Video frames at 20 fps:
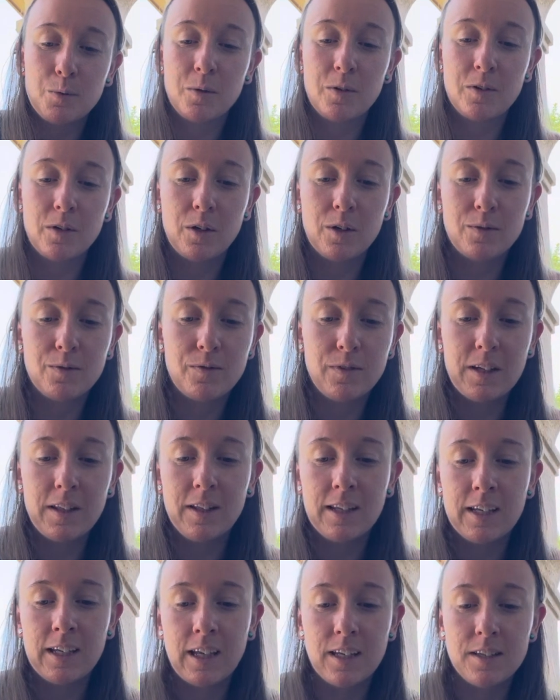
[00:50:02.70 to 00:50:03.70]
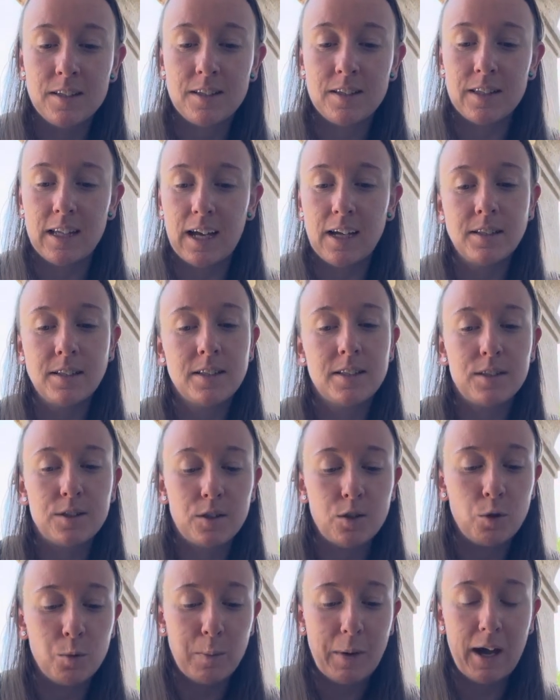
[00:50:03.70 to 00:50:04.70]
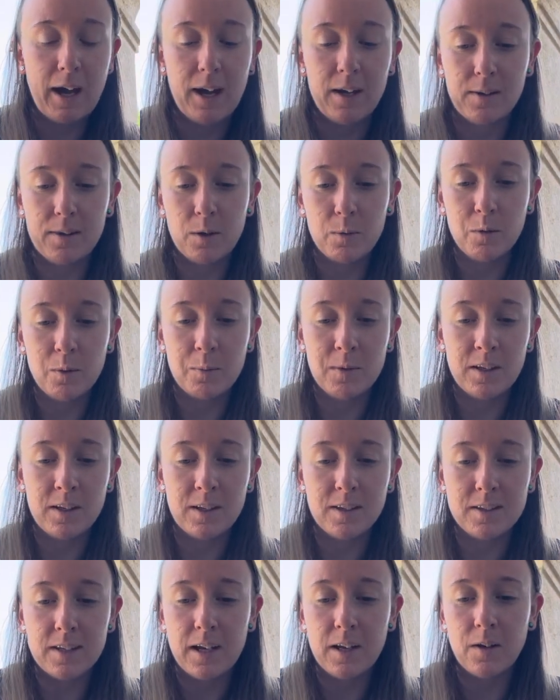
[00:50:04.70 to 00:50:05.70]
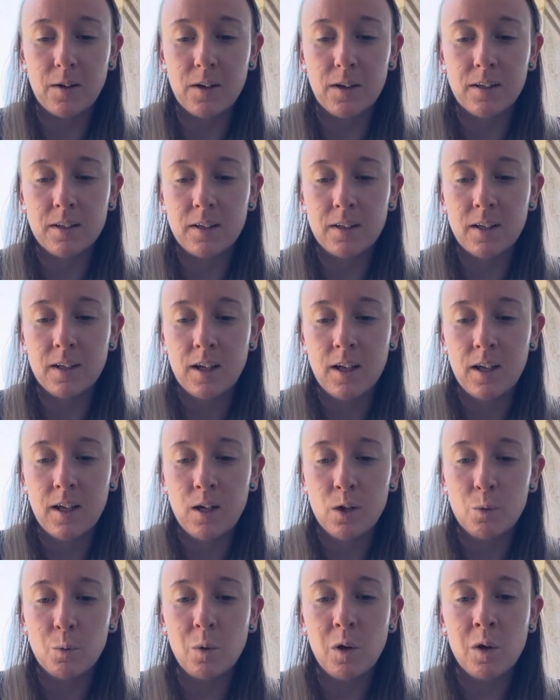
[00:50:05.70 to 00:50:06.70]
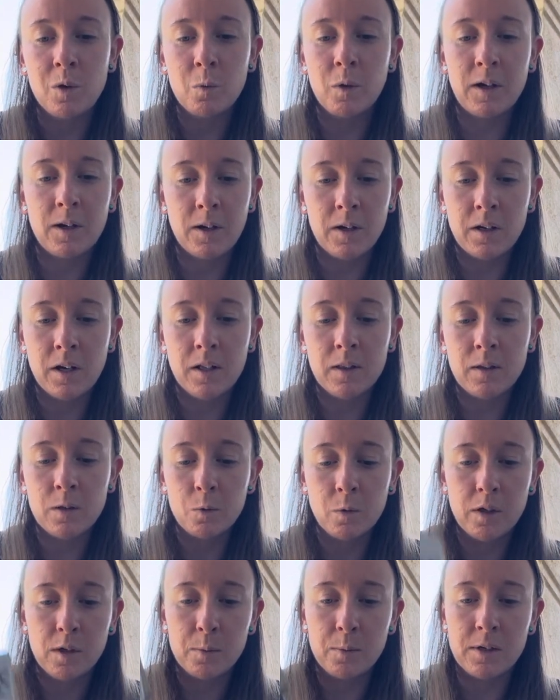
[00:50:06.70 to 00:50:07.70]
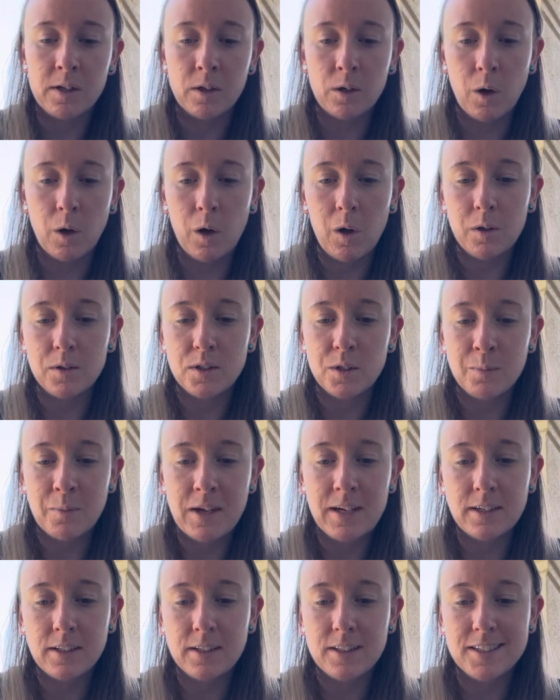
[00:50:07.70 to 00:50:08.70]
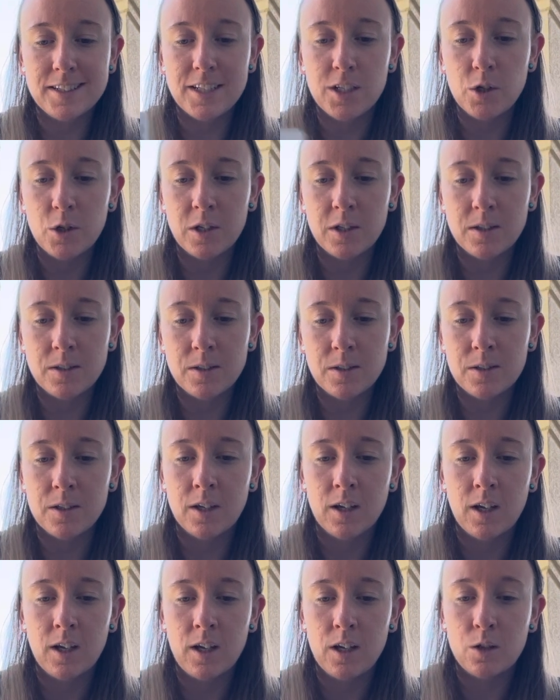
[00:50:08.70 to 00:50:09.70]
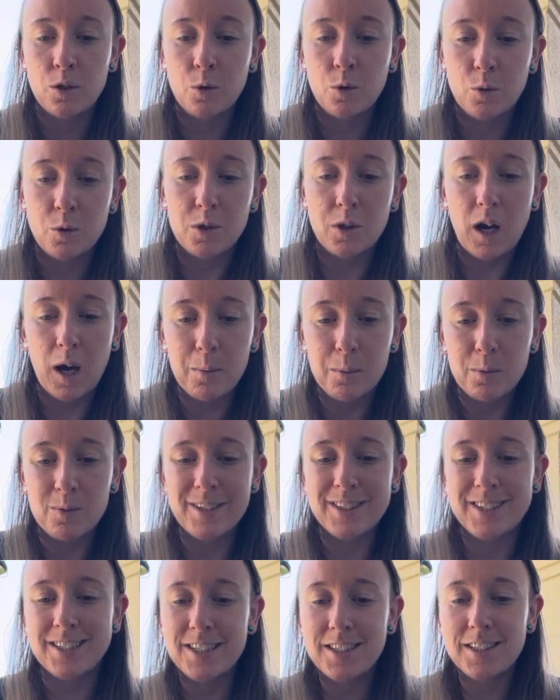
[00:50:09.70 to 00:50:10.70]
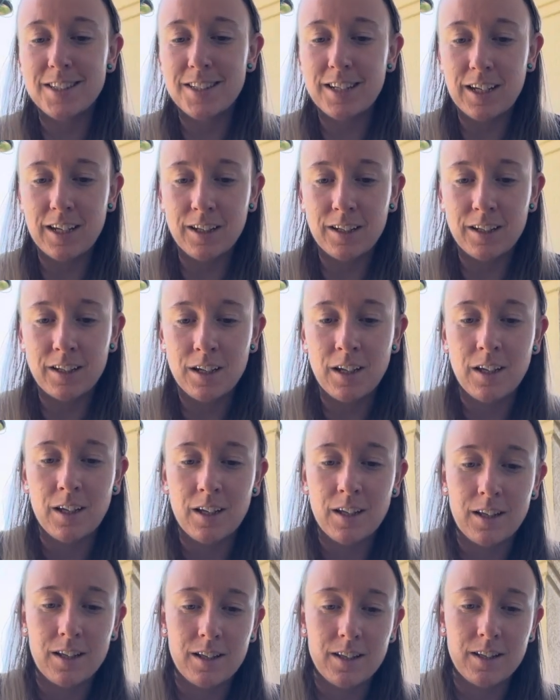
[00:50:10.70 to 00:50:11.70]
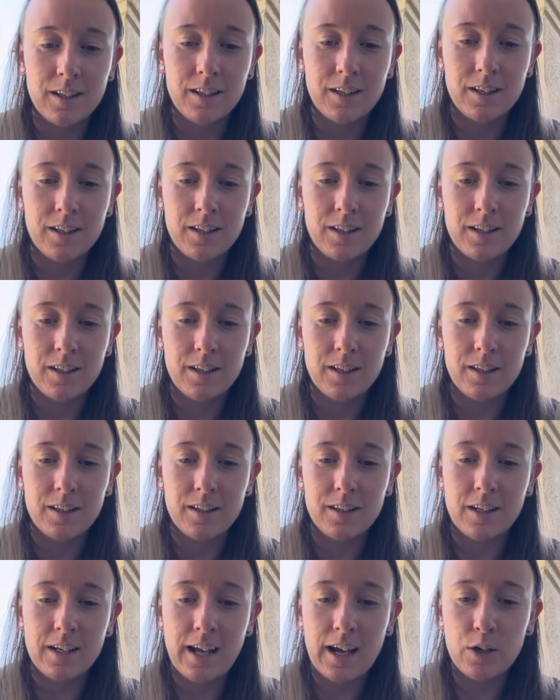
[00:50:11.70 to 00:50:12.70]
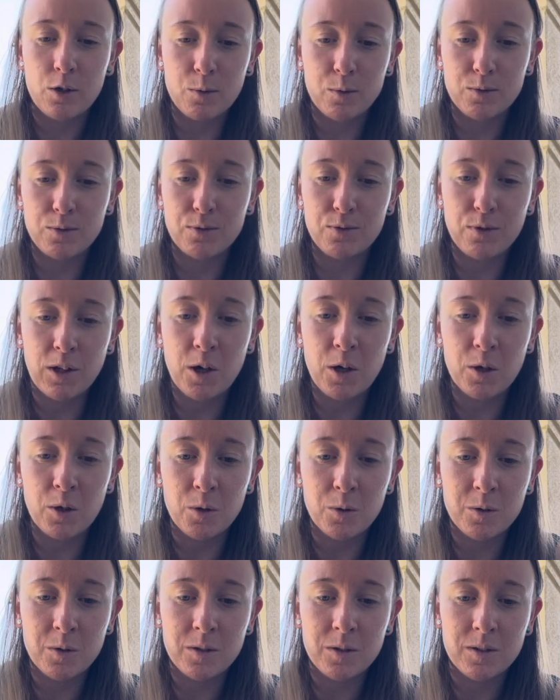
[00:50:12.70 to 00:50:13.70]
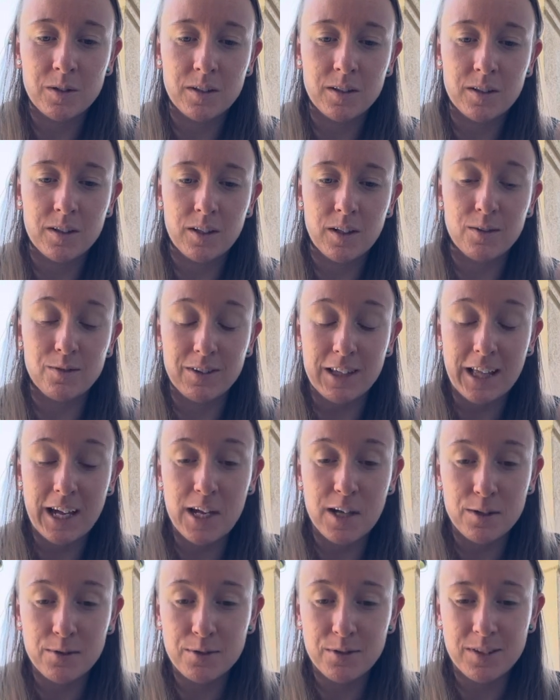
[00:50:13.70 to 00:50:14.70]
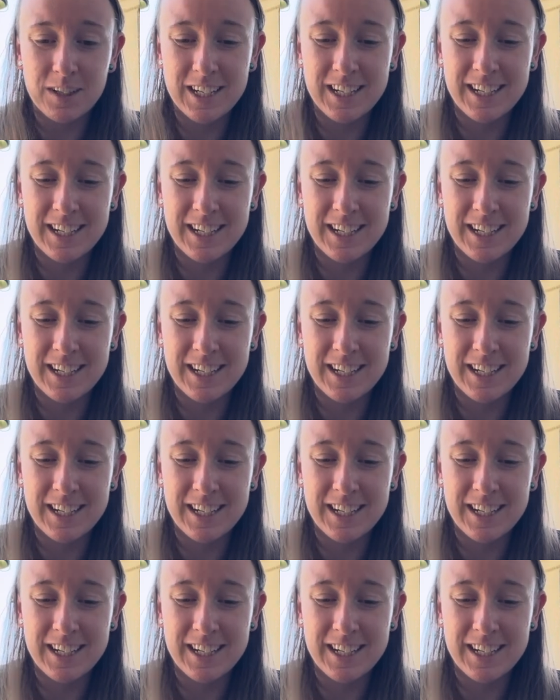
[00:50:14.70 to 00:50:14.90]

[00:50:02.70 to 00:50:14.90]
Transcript: where the good feeling is. That's this new path that we're being set on. One way or another, we are being called to make decisions to stop resisting the natural flow of life